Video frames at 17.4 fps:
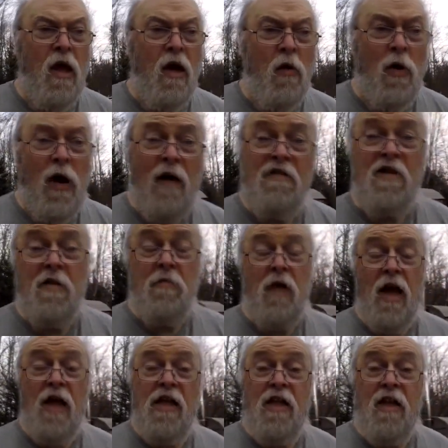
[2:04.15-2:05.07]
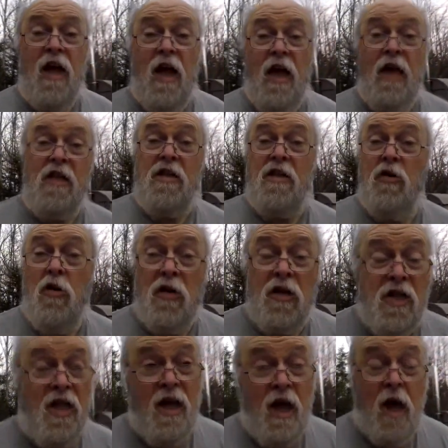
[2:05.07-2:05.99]
We have some nice days. As you can
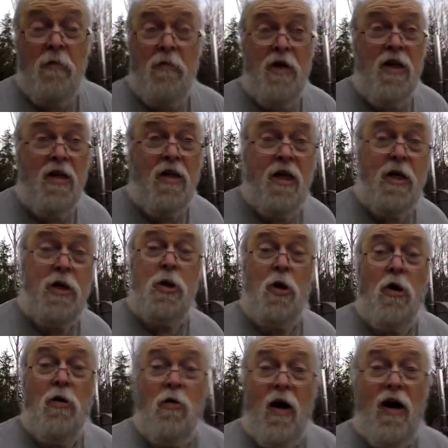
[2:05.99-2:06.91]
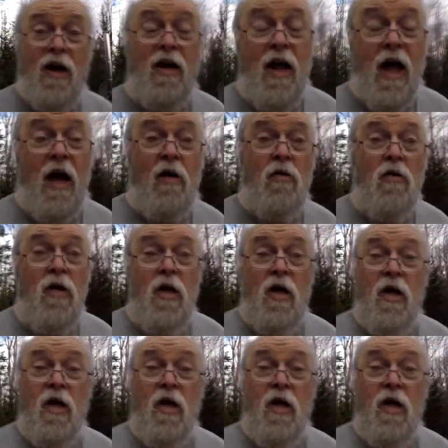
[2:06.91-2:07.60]
see, I'm in a t-shirt right now.